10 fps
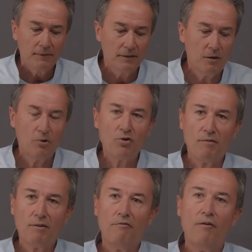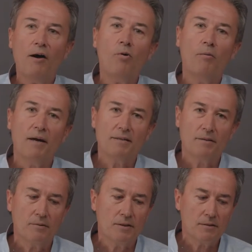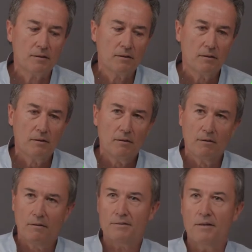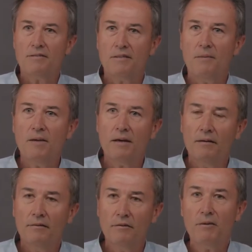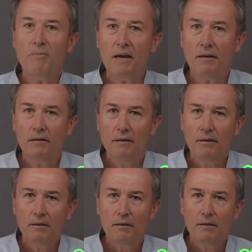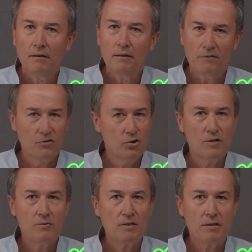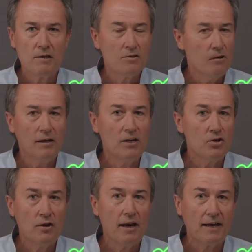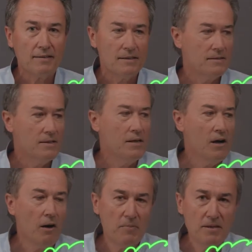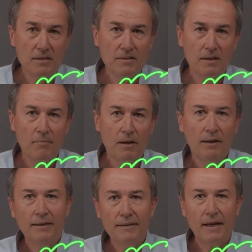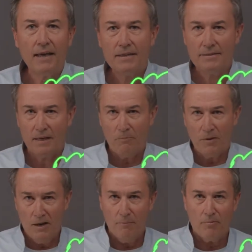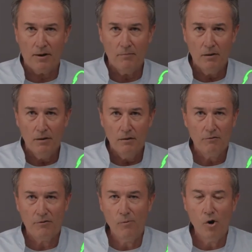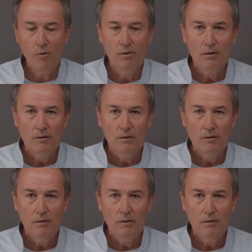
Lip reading: Now we're driving the firewall based on risk. It's not stopped there. The VPN. If Joe is risky, certainly you should not access the ERP system, that ASAP on-prem, from home.